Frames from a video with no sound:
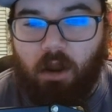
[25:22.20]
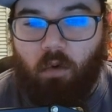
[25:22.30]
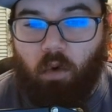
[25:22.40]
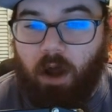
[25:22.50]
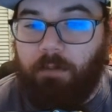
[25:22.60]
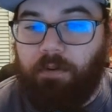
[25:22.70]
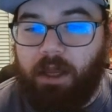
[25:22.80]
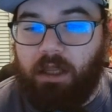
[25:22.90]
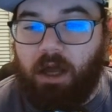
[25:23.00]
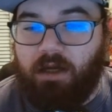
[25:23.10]
Want to
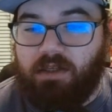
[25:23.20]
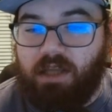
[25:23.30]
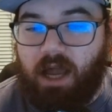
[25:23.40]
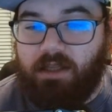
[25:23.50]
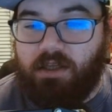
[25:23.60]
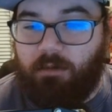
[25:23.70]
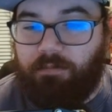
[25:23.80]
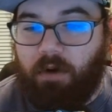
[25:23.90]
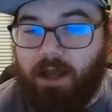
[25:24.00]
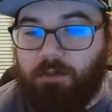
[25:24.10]
play alongside some of
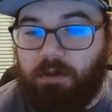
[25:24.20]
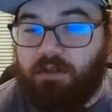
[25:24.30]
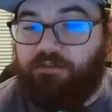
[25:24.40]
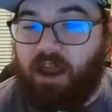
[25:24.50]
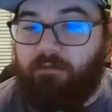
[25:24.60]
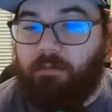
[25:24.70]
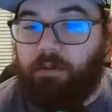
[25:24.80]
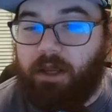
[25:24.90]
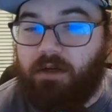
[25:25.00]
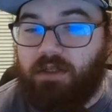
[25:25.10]
Prize Picks' favorite
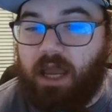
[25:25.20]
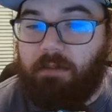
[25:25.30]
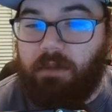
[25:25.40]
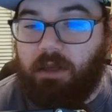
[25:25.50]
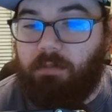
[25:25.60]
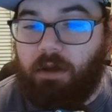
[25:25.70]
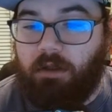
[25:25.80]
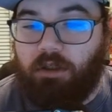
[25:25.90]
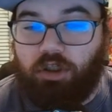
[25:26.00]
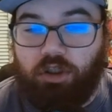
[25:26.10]
players like Meek
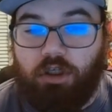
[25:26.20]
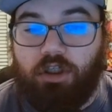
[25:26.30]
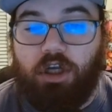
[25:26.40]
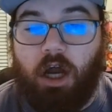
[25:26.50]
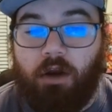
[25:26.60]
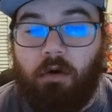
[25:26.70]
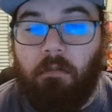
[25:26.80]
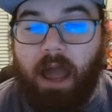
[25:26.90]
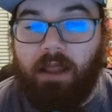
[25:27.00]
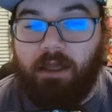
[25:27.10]
Mill and Sugar Sean
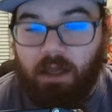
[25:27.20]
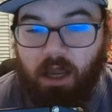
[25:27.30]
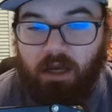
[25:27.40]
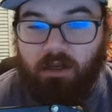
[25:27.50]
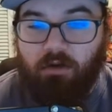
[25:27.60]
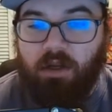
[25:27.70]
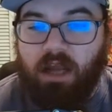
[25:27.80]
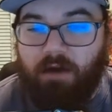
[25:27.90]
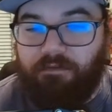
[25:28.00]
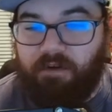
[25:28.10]
O'Malley? You can
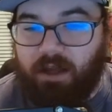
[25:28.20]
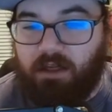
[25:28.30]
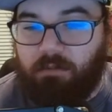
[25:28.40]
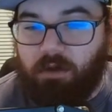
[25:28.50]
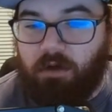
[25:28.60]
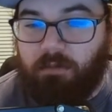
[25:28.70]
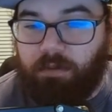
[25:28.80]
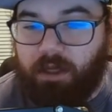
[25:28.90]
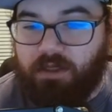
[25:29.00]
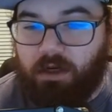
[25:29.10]
now find community
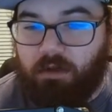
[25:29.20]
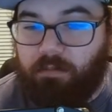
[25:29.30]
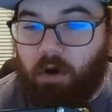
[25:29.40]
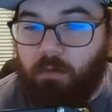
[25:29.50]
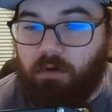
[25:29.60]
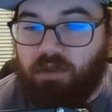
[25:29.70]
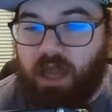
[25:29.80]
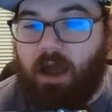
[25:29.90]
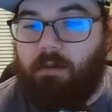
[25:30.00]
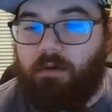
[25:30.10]
plays under the promos
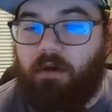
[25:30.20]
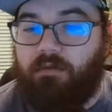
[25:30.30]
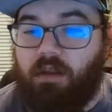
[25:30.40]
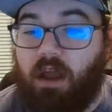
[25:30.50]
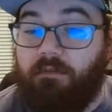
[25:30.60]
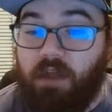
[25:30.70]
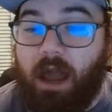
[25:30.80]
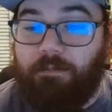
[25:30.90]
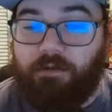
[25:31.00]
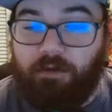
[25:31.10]
tab of the
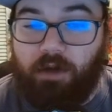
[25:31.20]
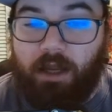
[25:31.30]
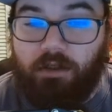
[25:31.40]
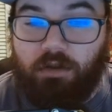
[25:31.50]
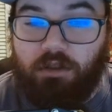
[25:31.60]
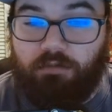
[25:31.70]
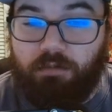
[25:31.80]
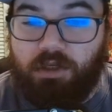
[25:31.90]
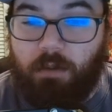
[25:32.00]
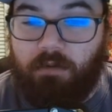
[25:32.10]
app to view entries from
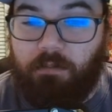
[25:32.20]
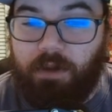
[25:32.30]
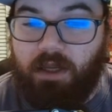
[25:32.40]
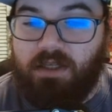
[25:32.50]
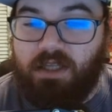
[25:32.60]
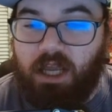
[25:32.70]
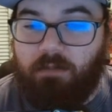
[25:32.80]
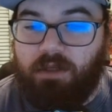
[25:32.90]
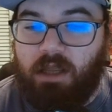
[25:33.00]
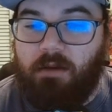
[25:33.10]
some of the biggest names
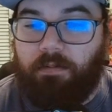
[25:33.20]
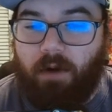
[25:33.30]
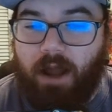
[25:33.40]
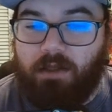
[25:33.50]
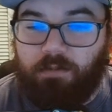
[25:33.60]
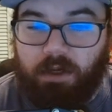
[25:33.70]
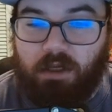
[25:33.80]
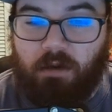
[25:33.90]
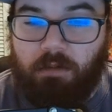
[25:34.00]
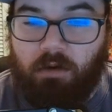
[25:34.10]
in the Prize
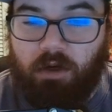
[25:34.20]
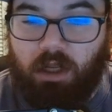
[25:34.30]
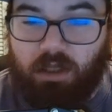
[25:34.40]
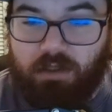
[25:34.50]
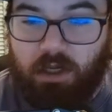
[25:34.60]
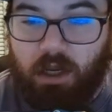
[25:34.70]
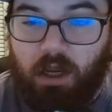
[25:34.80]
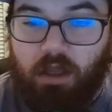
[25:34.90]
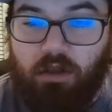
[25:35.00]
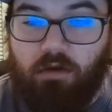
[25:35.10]
Pick communities.
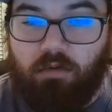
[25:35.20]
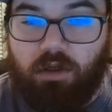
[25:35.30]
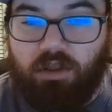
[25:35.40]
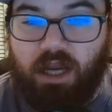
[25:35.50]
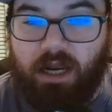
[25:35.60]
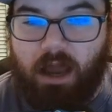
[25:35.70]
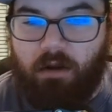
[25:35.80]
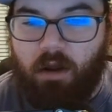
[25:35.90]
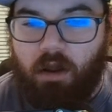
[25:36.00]
You can check it out.